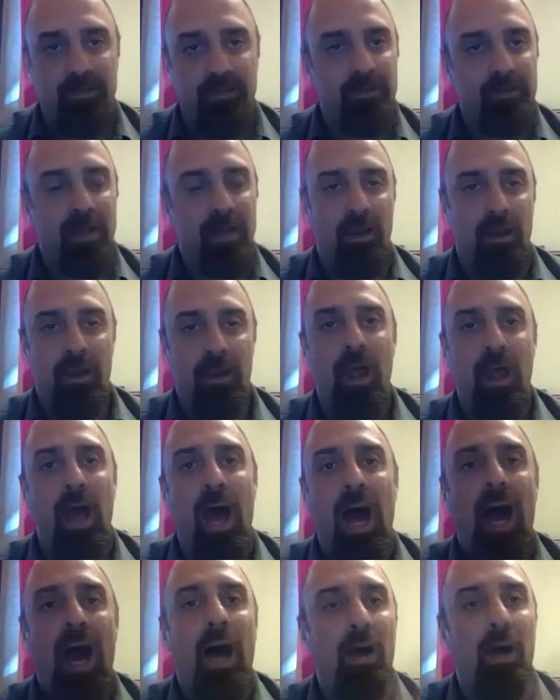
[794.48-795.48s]
than
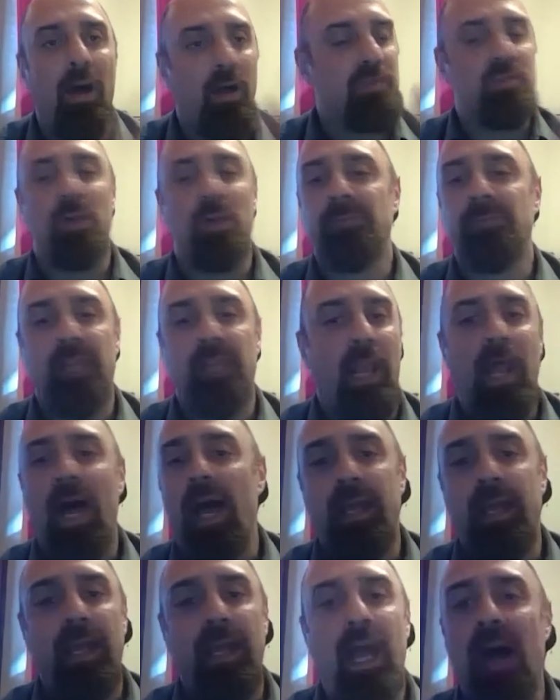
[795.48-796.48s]
something
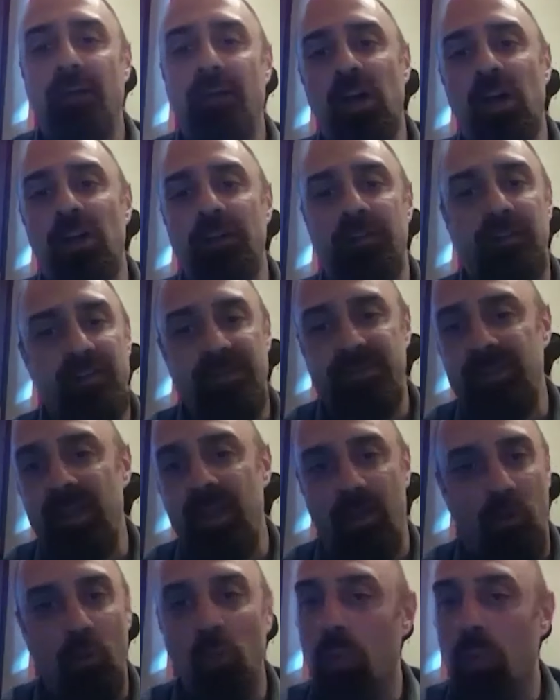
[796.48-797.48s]
like, I've done this
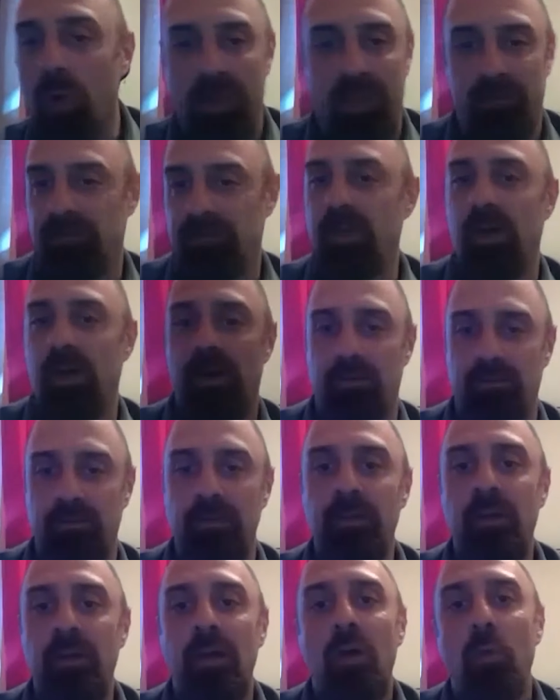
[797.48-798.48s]
there, look what I've
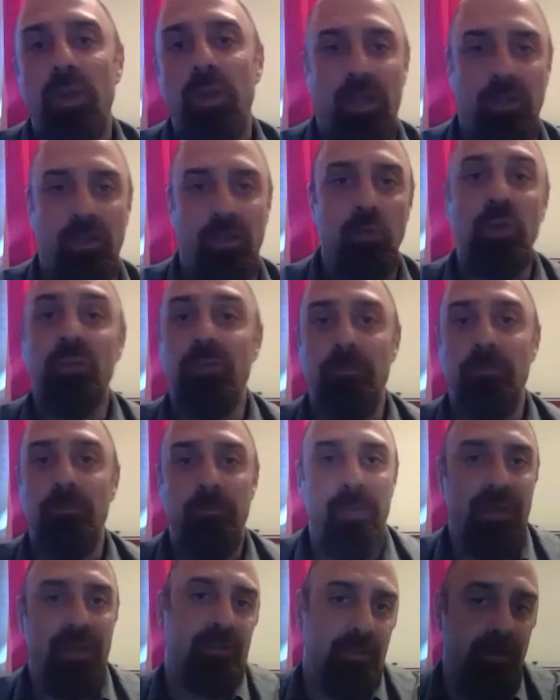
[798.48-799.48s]
done. We can do even
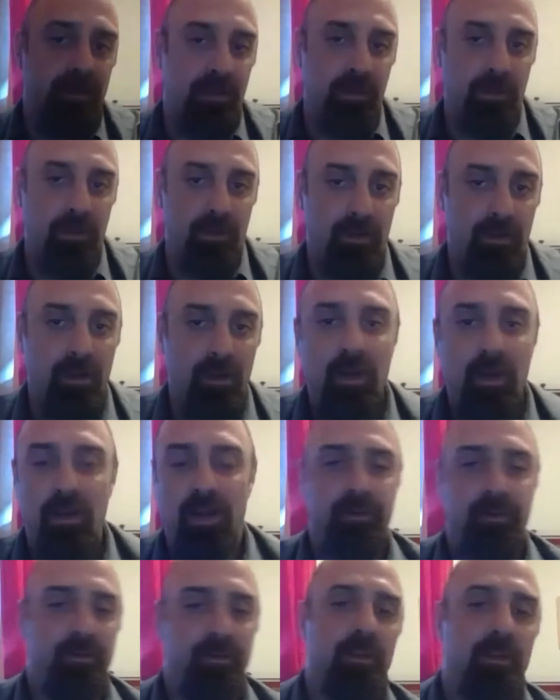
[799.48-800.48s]
better here,
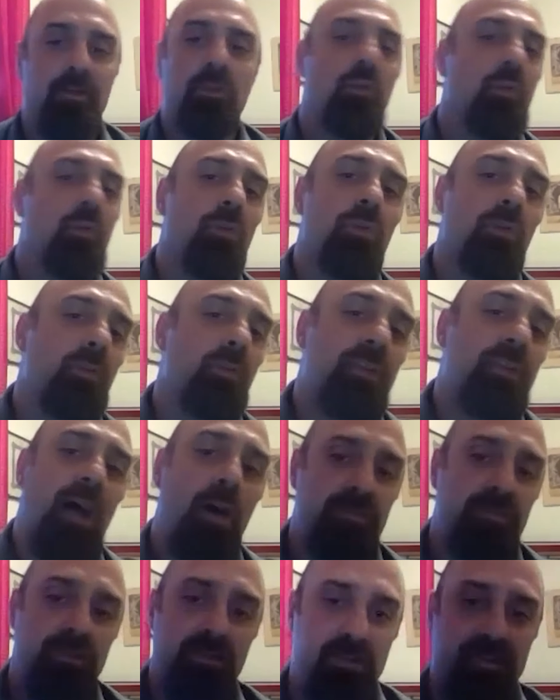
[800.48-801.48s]
rather than do
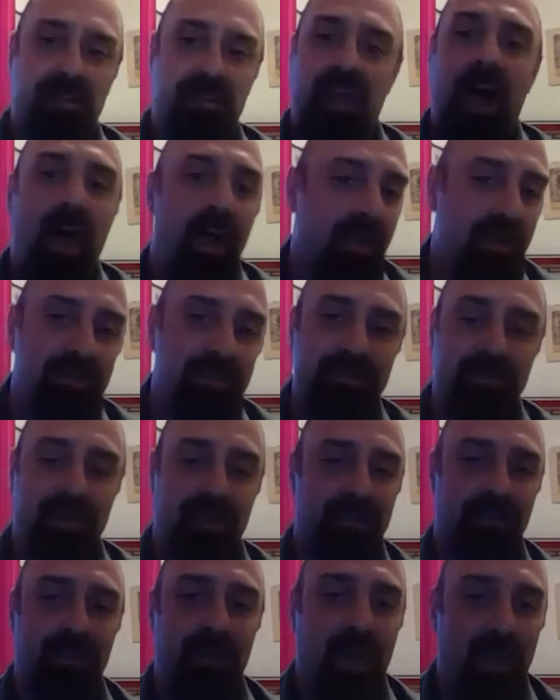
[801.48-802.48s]
thousands of slides
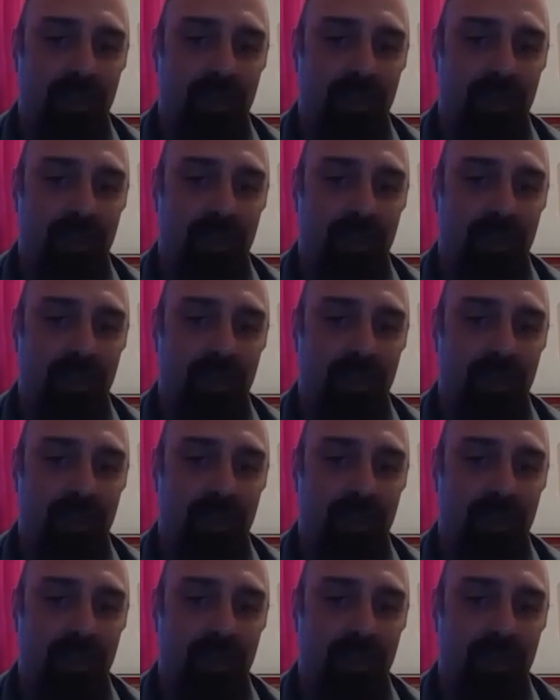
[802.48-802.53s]
and